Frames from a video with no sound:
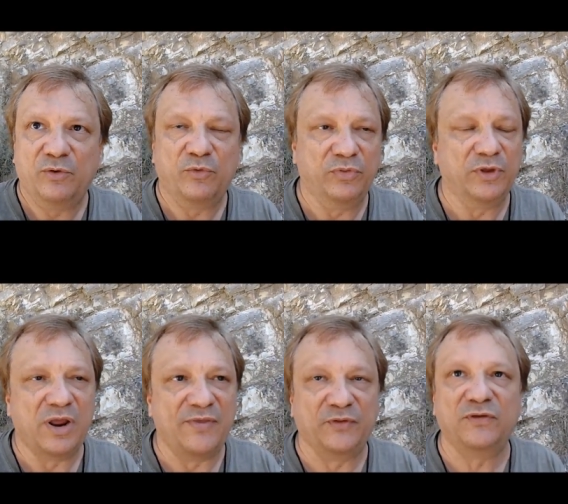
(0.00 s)
were,
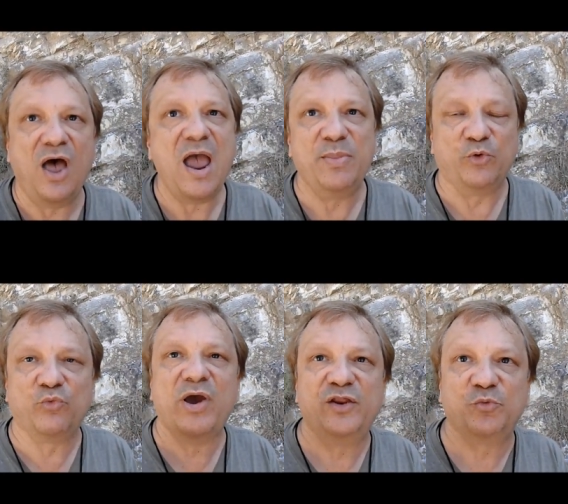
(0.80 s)
there, at the time, there was
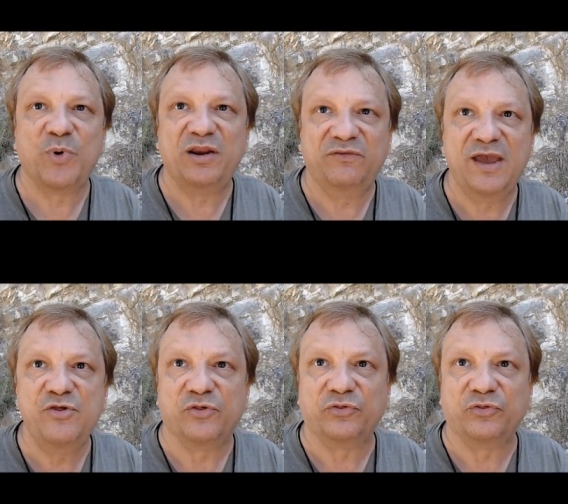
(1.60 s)
quite a spread of ages.